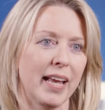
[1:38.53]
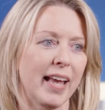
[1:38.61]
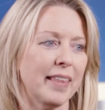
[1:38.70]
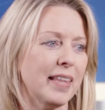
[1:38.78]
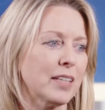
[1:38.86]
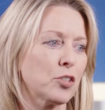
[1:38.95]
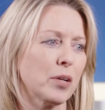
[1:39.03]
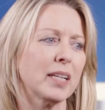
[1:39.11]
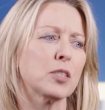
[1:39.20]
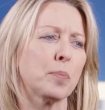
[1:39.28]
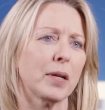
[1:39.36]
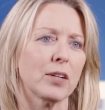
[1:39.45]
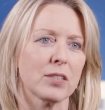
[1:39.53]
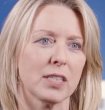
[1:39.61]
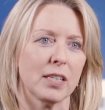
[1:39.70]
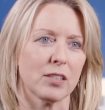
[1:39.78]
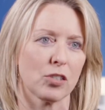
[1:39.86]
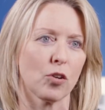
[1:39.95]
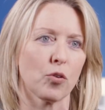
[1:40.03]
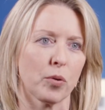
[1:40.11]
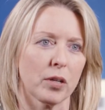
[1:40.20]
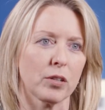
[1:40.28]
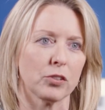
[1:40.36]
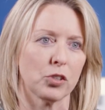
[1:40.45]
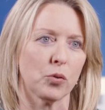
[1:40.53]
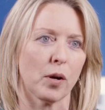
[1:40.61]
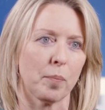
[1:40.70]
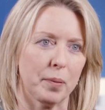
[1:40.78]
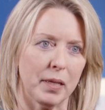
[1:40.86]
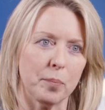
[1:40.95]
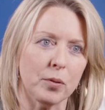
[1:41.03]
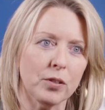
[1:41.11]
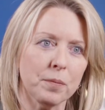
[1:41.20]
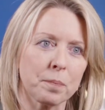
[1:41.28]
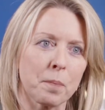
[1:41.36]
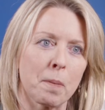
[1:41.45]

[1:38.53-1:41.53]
And that transparency is so critical to our people